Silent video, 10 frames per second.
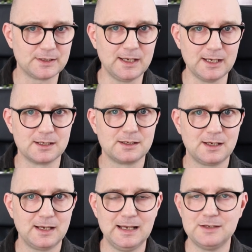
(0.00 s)
And that's the
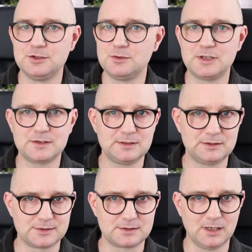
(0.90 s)
key, is
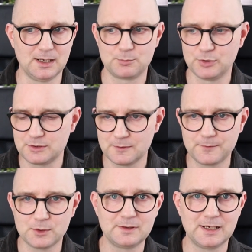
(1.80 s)
you just need to start.
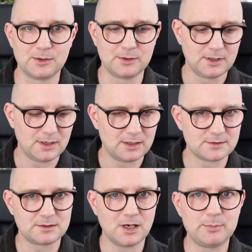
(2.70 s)
Put your phone
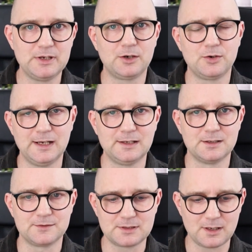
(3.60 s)
down, start
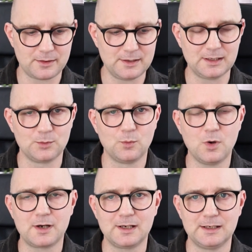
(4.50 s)
being creative, start
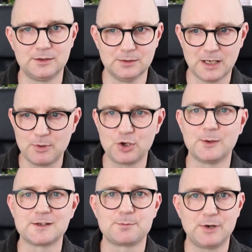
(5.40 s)
thinking, what can I
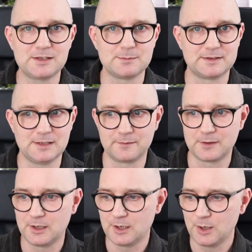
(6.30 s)
do? How am I going to
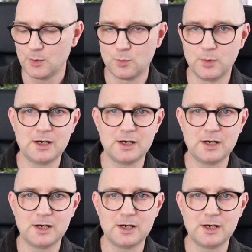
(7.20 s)
express myself?